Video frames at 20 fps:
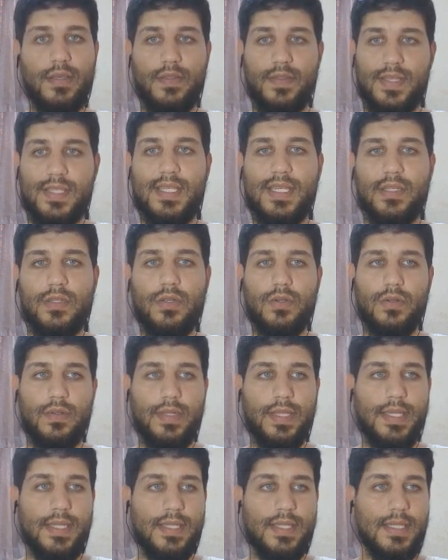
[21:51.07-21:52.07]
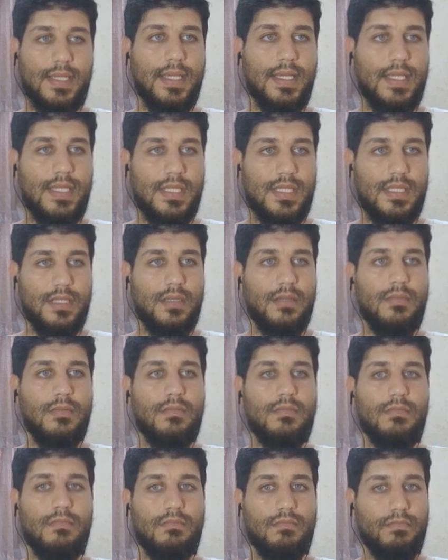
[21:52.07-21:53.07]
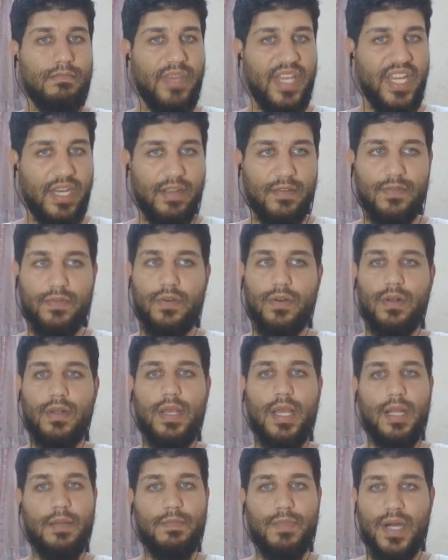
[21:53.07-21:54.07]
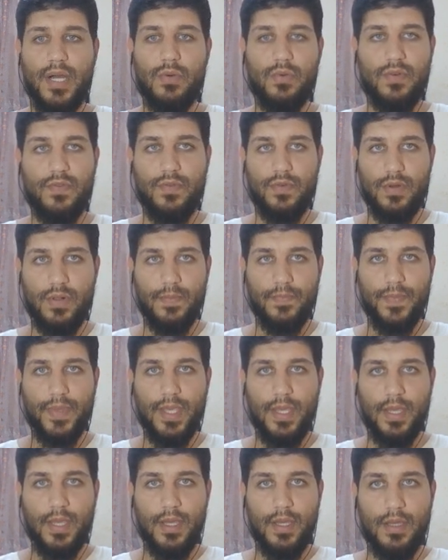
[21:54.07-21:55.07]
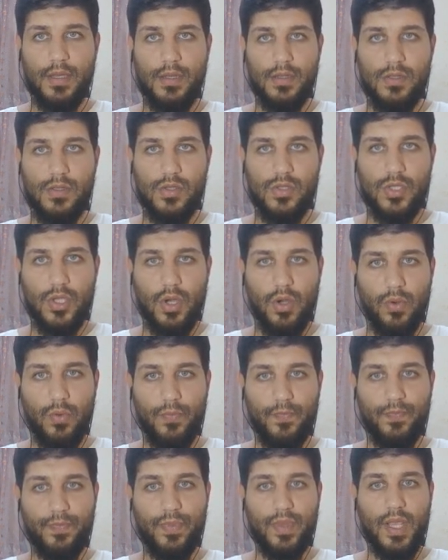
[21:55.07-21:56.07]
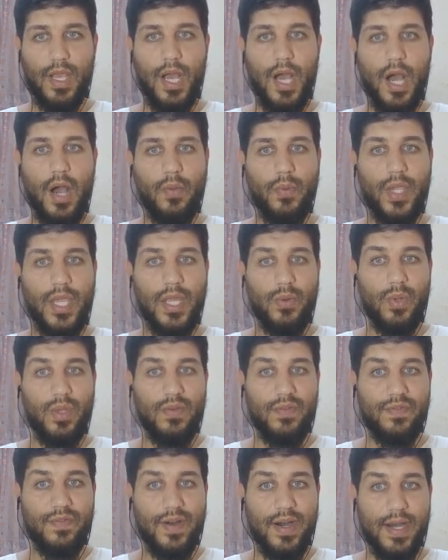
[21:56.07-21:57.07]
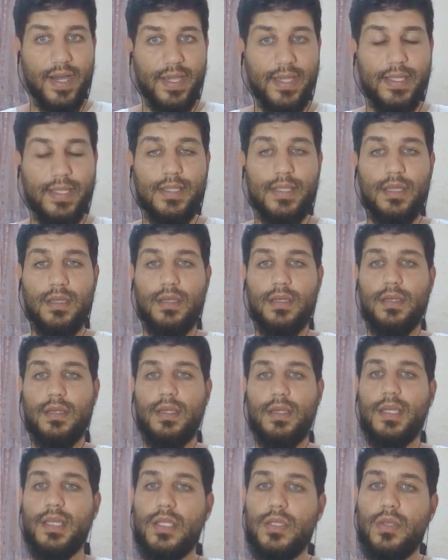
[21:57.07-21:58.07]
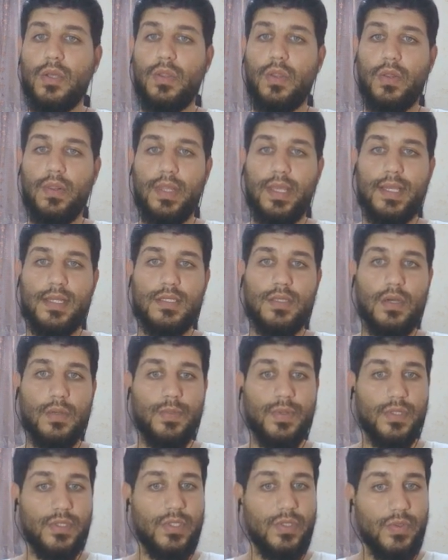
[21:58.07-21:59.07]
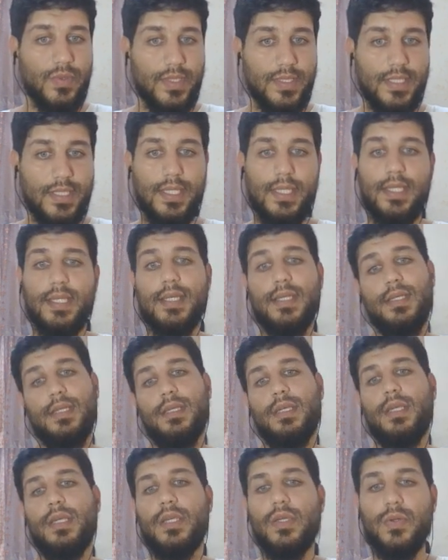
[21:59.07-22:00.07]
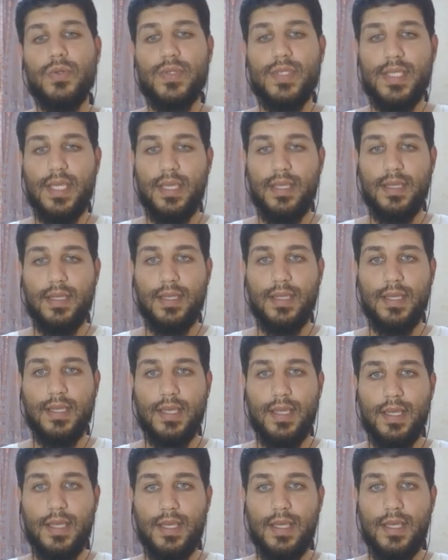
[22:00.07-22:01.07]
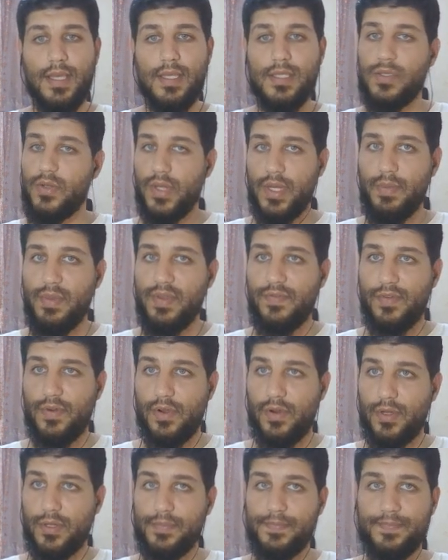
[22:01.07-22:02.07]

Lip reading: this internal link is meaningful and powerful. So how can we find internal links opportunity using Screaming Frog?